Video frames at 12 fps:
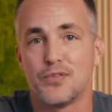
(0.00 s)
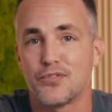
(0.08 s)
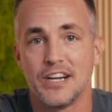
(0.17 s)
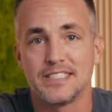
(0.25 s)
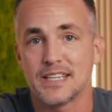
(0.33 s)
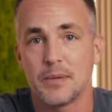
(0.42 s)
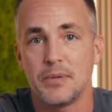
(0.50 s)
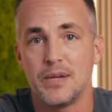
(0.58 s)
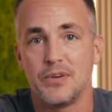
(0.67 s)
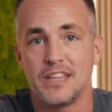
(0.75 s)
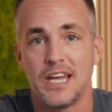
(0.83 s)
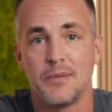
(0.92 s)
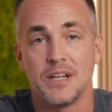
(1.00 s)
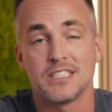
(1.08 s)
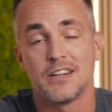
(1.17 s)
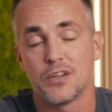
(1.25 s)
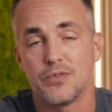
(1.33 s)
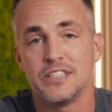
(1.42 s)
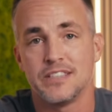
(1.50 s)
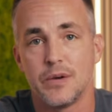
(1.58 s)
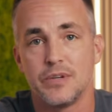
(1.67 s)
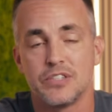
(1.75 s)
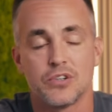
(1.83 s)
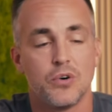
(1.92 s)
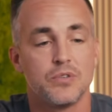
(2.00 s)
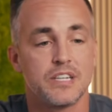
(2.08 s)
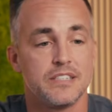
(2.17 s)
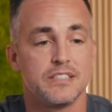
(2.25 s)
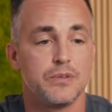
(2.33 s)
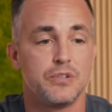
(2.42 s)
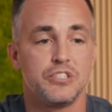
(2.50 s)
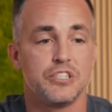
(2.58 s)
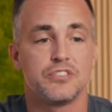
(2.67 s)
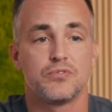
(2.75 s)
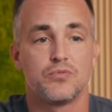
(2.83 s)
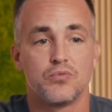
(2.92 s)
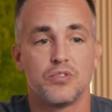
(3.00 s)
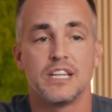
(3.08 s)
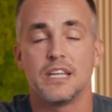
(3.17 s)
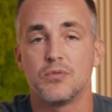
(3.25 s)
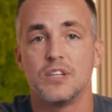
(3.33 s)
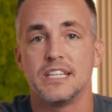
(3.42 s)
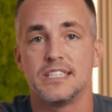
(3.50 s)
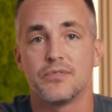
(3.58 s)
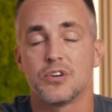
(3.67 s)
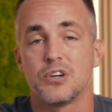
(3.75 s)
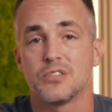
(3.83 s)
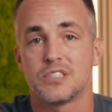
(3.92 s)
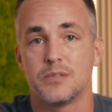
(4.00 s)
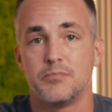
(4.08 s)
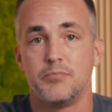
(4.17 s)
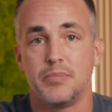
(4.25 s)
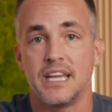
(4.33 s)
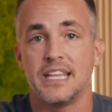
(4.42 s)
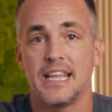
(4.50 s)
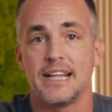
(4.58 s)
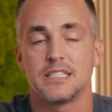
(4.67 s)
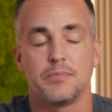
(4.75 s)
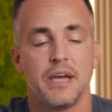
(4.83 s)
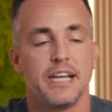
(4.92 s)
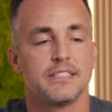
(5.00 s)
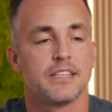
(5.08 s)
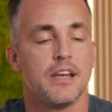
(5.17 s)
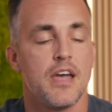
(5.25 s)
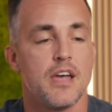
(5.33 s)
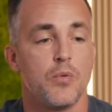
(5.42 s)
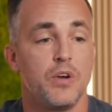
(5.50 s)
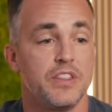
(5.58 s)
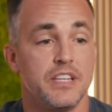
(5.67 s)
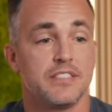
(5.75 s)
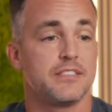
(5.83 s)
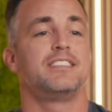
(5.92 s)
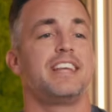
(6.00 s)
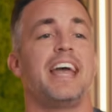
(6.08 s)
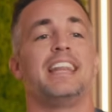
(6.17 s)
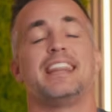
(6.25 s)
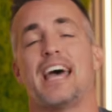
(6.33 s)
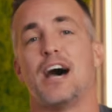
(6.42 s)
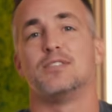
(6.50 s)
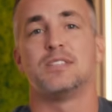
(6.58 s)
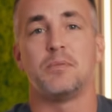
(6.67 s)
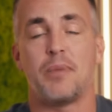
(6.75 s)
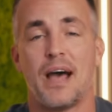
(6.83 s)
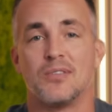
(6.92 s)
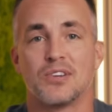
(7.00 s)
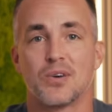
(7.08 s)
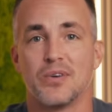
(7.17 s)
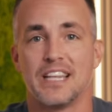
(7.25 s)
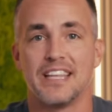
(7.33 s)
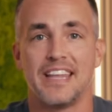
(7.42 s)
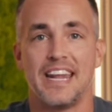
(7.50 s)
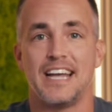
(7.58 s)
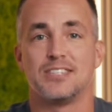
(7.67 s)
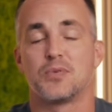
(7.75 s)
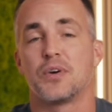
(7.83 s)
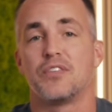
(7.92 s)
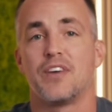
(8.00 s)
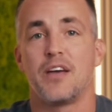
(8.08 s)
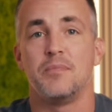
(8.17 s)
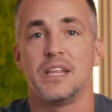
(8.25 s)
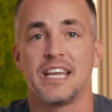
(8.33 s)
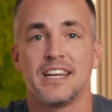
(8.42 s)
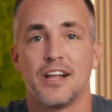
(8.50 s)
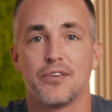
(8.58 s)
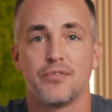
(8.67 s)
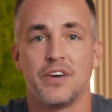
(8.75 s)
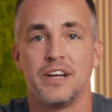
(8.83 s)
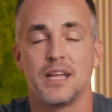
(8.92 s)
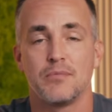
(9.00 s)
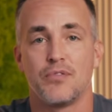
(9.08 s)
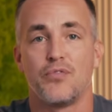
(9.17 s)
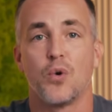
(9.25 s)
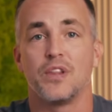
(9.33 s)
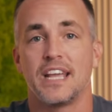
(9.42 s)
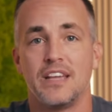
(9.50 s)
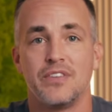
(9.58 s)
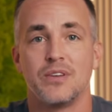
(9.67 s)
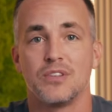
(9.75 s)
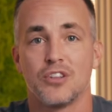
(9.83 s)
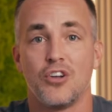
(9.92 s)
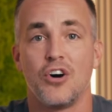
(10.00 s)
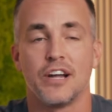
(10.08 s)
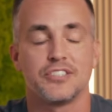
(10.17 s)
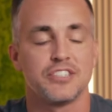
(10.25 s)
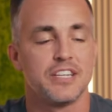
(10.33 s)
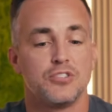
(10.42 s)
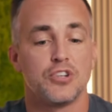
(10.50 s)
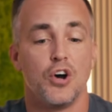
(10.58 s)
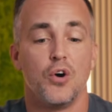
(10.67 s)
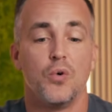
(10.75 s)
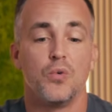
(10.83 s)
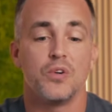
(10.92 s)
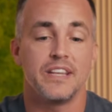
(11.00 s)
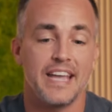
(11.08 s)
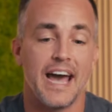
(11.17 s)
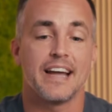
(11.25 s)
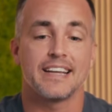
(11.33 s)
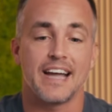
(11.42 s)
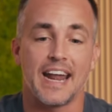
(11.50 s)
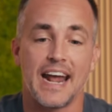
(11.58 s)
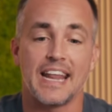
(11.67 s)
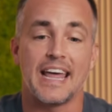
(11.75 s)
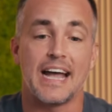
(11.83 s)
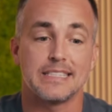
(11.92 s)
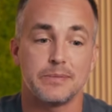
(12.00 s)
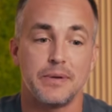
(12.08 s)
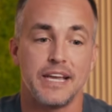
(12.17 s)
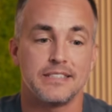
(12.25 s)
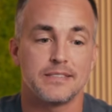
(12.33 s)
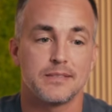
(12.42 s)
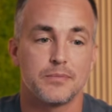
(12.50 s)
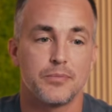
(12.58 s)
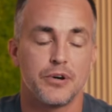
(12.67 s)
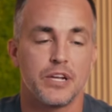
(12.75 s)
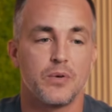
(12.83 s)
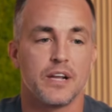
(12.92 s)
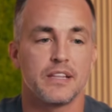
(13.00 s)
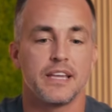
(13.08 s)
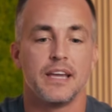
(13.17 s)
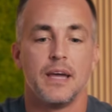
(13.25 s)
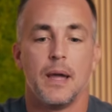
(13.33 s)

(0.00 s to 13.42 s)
for us to compete with them. That's another reason that we sold, because it was just really, really difficult to be in that space with this 10,000-pound gorilla that had $25 million funding before they even launched. So yeah, got out of that space pretty quickly.